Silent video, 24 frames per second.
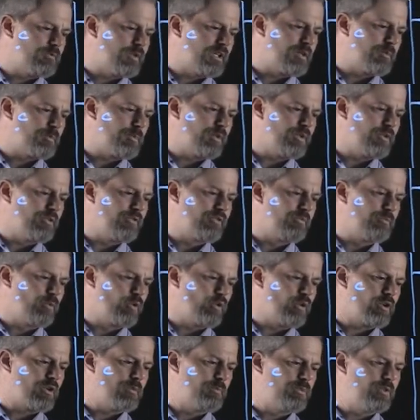we could produce
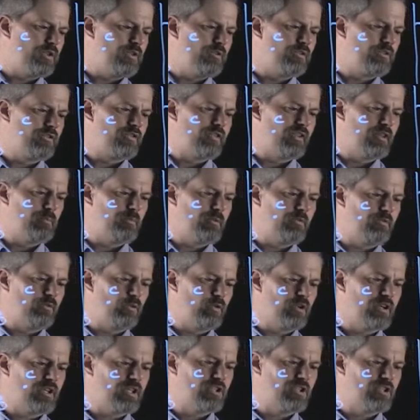more computers than before,